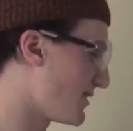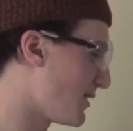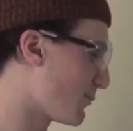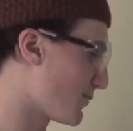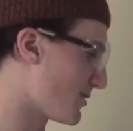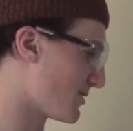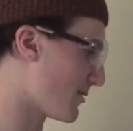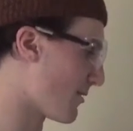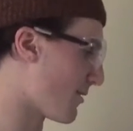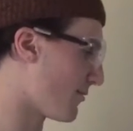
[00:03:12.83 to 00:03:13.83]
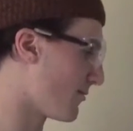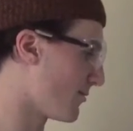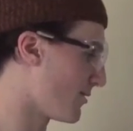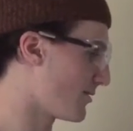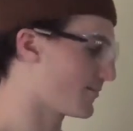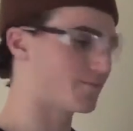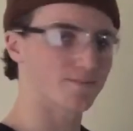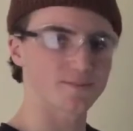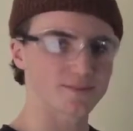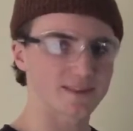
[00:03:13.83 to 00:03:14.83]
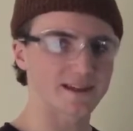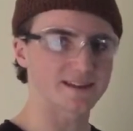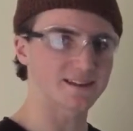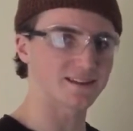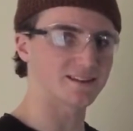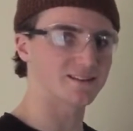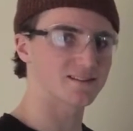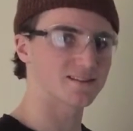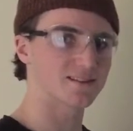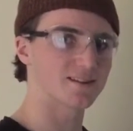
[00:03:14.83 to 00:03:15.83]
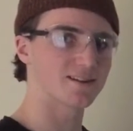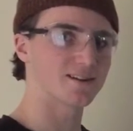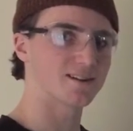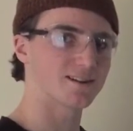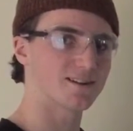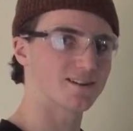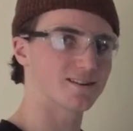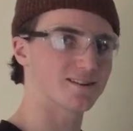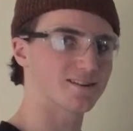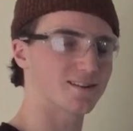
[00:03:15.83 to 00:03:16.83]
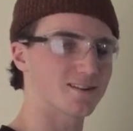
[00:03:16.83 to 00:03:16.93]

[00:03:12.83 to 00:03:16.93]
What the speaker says: is equal to 0, that is the